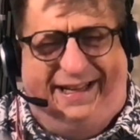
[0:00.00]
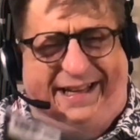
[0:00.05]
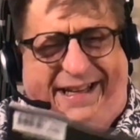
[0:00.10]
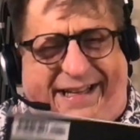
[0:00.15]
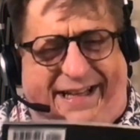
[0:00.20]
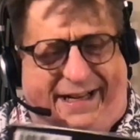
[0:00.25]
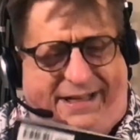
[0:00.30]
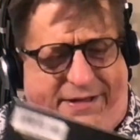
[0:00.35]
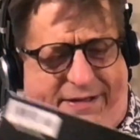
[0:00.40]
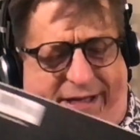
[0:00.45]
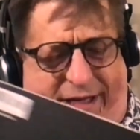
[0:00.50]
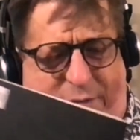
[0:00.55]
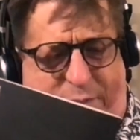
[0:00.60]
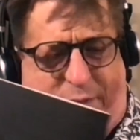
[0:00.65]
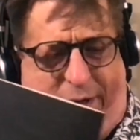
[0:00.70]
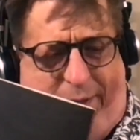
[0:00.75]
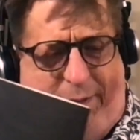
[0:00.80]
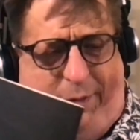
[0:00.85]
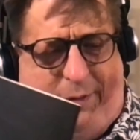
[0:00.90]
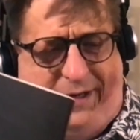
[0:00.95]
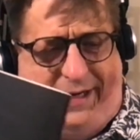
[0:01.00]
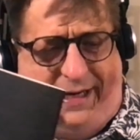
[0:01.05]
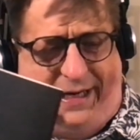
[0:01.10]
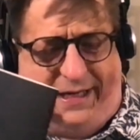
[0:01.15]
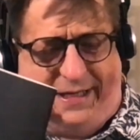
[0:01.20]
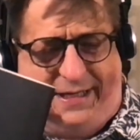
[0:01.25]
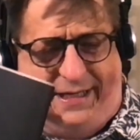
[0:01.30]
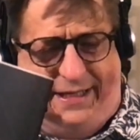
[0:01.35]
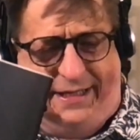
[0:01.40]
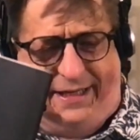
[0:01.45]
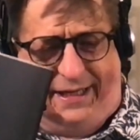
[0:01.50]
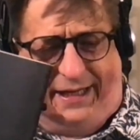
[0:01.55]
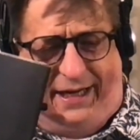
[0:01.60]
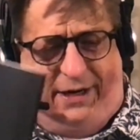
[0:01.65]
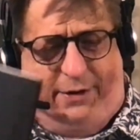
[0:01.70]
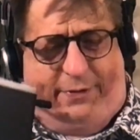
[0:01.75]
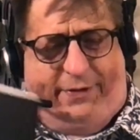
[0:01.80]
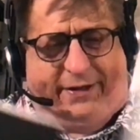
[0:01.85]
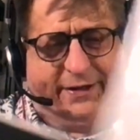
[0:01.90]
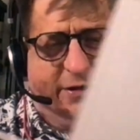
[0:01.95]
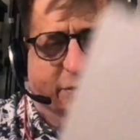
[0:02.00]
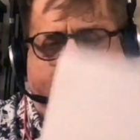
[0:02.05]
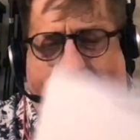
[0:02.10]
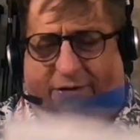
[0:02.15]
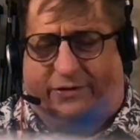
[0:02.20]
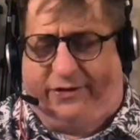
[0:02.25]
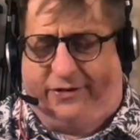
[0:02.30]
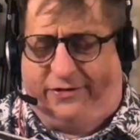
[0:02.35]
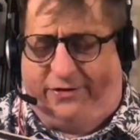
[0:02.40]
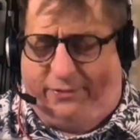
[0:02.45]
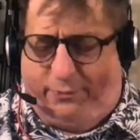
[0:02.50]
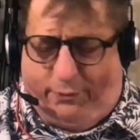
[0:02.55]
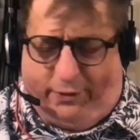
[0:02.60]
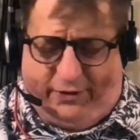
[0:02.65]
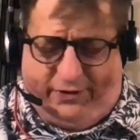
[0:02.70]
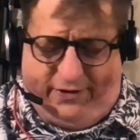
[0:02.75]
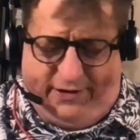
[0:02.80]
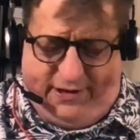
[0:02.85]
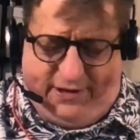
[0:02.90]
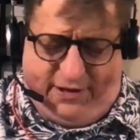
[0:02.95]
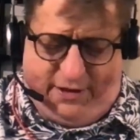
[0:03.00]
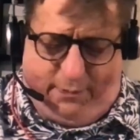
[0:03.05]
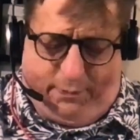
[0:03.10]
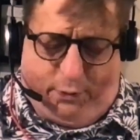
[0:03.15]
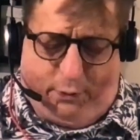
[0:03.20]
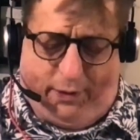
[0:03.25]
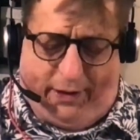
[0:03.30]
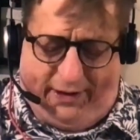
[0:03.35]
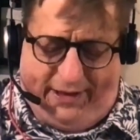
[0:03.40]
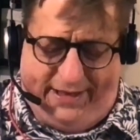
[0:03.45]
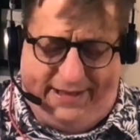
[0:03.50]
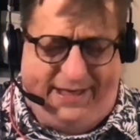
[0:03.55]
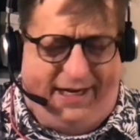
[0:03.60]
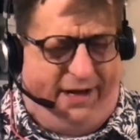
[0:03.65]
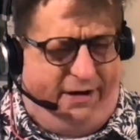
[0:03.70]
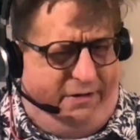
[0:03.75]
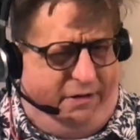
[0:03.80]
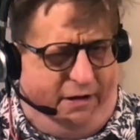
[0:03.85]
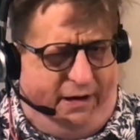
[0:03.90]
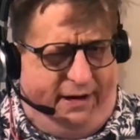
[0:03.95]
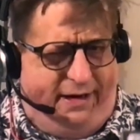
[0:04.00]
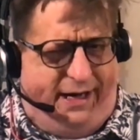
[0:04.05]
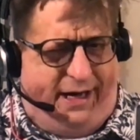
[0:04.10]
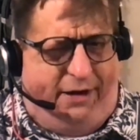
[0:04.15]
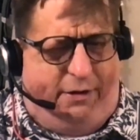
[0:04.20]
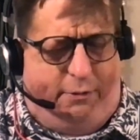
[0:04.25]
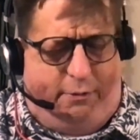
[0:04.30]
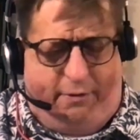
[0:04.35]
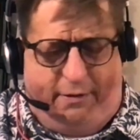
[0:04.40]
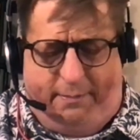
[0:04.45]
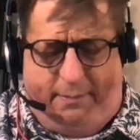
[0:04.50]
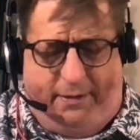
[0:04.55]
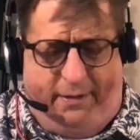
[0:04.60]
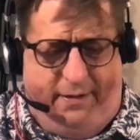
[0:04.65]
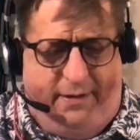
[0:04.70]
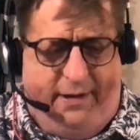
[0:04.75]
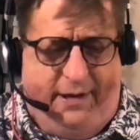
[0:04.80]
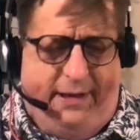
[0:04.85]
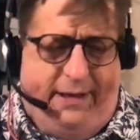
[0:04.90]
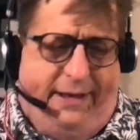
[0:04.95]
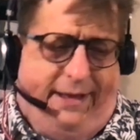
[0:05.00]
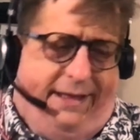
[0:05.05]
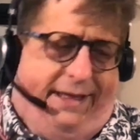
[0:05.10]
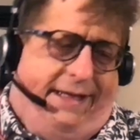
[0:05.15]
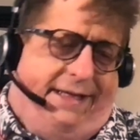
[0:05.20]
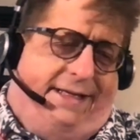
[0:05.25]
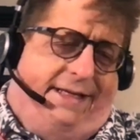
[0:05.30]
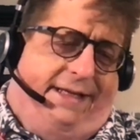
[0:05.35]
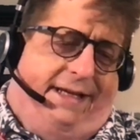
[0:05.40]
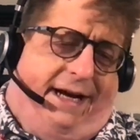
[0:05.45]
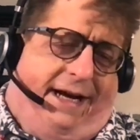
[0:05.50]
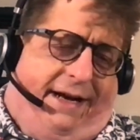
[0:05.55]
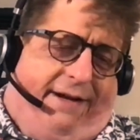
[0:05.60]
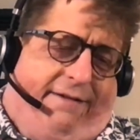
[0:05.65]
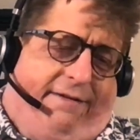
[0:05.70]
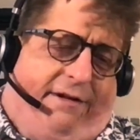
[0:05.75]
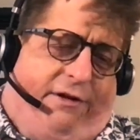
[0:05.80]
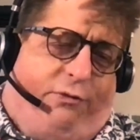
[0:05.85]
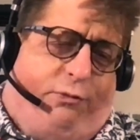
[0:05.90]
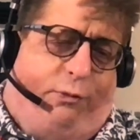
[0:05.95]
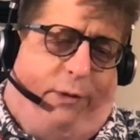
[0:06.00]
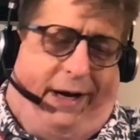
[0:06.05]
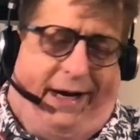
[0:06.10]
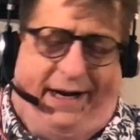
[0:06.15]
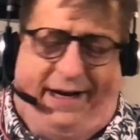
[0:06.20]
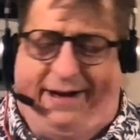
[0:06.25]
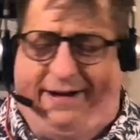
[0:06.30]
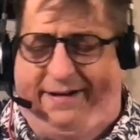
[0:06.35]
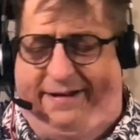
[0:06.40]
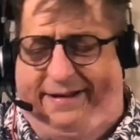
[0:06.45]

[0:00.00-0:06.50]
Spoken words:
That's probably what it is. It's like I don't think the translation works super well. It's not horrible. It's not grand.